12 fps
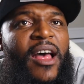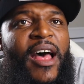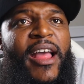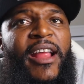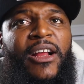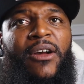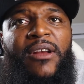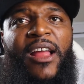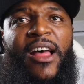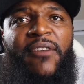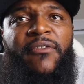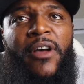I ain't gonna
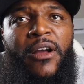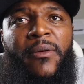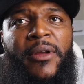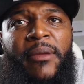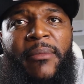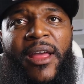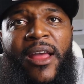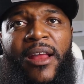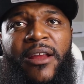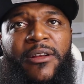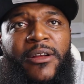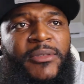lie, I fuck with it,
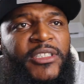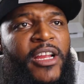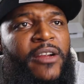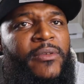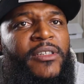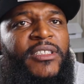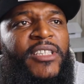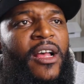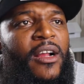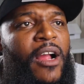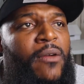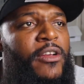man. You know what I'm saying? Real
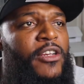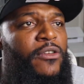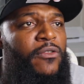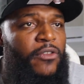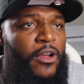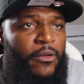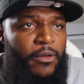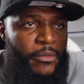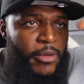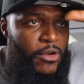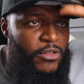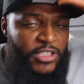talk, I really do fuck with it, bro.